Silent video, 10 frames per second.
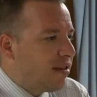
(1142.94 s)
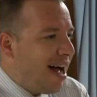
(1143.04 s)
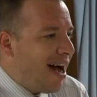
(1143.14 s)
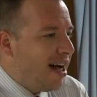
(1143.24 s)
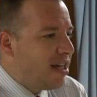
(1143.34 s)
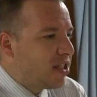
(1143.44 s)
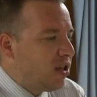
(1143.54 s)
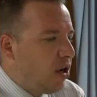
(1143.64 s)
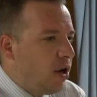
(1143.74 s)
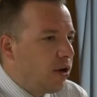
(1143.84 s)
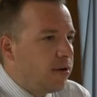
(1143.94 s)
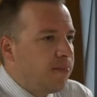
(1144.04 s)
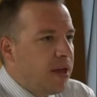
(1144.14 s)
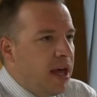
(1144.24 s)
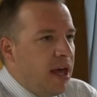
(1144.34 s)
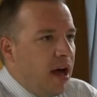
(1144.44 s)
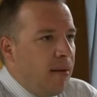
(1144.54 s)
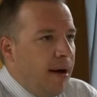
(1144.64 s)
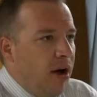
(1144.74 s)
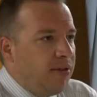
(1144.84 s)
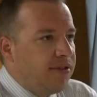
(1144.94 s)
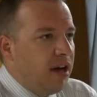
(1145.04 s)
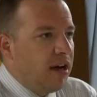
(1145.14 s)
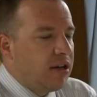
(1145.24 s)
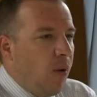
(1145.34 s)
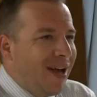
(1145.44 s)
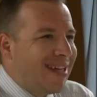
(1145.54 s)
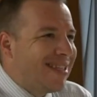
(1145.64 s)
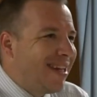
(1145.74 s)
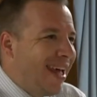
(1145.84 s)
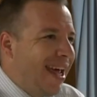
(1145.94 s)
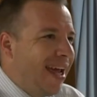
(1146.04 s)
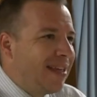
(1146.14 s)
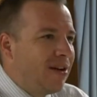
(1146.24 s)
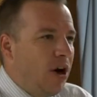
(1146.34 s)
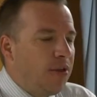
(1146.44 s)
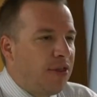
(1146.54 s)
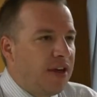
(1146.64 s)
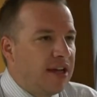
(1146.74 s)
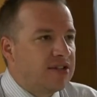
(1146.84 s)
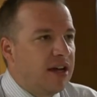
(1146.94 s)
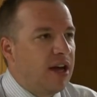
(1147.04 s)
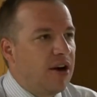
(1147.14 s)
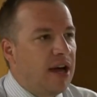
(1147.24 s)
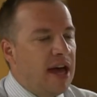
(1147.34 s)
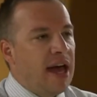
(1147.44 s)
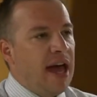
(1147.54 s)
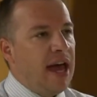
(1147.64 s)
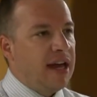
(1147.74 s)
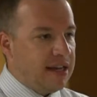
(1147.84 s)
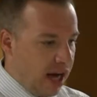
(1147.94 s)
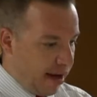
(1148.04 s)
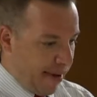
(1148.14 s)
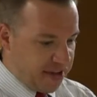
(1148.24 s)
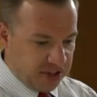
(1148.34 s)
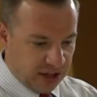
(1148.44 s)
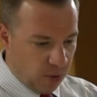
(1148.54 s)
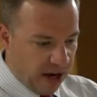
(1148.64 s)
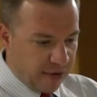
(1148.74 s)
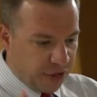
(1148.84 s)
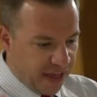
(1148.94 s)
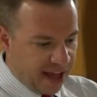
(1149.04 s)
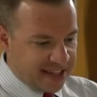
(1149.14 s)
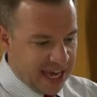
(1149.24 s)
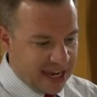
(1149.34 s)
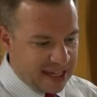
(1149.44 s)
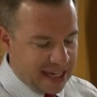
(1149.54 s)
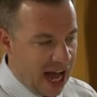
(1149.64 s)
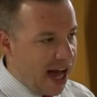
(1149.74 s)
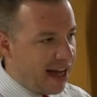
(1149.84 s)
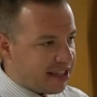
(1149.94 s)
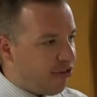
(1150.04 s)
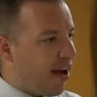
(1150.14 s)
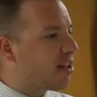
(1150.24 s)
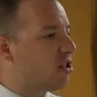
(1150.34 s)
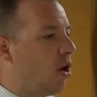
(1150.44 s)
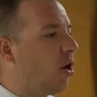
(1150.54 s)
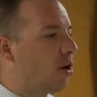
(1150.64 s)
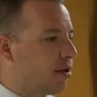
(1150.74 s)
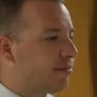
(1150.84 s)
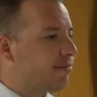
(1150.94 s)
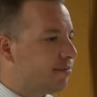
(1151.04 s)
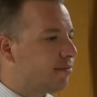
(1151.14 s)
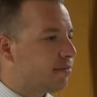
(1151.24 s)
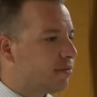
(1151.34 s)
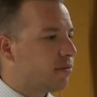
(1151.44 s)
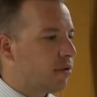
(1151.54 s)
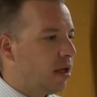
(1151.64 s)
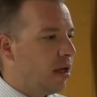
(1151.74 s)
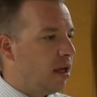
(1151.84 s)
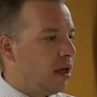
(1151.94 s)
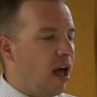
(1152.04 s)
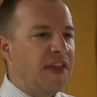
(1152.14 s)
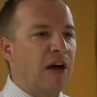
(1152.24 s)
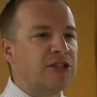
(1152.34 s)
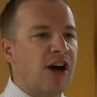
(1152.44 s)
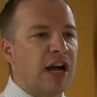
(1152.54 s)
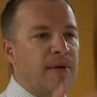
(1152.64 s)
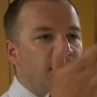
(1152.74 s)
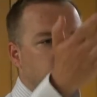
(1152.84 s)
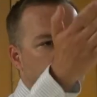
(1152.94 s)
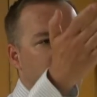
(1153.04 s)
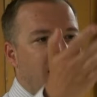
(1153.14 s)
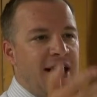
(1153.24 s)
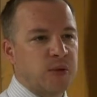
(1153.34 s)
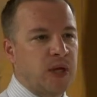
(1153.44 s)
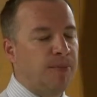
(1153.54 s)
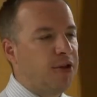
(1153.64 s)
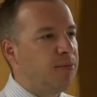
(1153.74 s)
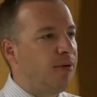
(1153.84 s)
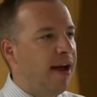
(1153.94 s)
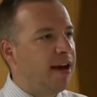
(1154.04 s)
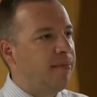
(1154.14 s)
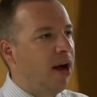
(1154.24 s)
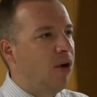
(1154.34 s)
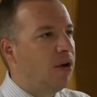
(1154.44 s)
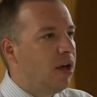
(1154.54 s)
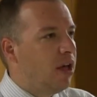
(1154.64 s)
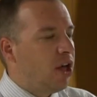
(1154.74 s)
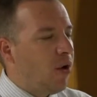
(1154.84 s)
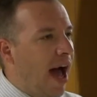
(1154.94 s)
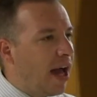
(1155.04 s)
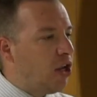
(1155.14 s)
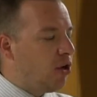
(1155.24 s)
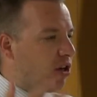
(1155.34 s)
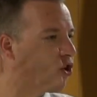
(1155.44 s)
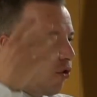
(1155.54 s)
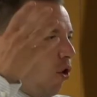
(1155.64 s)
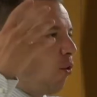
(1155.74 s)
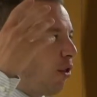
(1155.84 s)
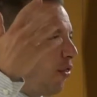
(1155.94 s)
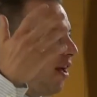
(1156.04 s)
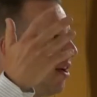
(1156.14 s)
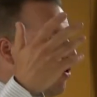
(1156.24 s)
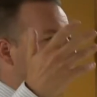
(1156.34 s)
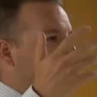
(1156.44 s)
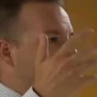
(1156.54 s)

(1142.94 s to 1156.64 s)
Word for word: the eyes and the heart, about uh, going into the land and all the things there. And uh, basically, whatever things get into the eyes affects the heart. Right, yeah. Amen. I think I was talking about this with you last week, Brother Brad, about you know, how do you control the things? You know, the